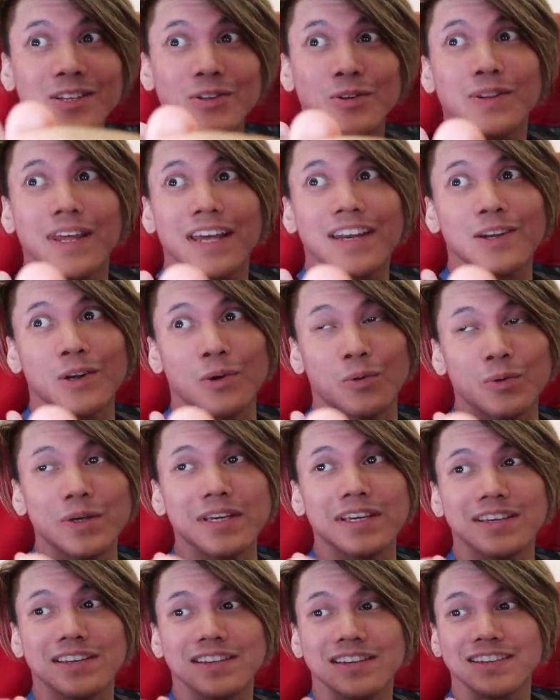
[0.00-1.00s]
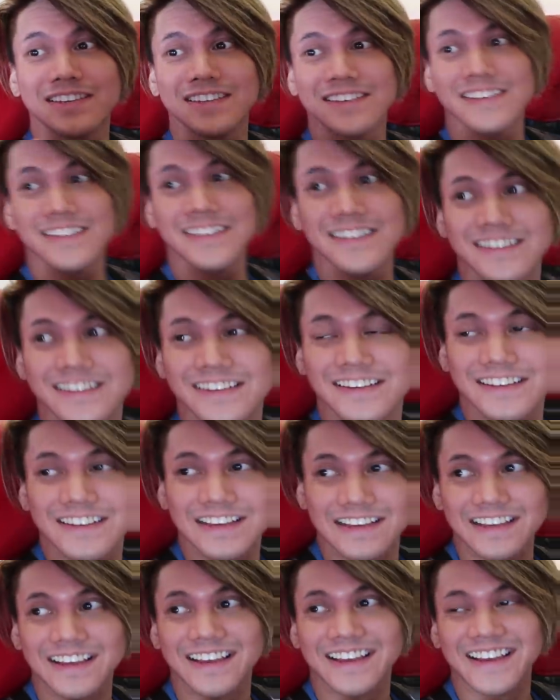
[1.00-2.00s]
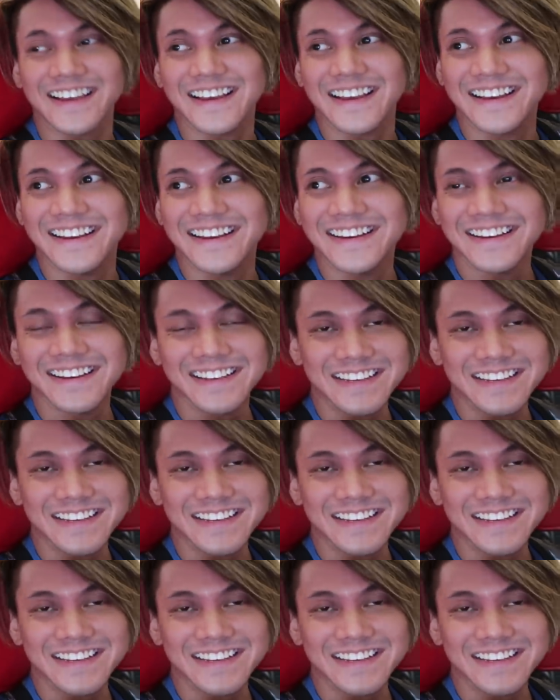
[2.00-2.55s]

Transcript: A month and a half. What? No.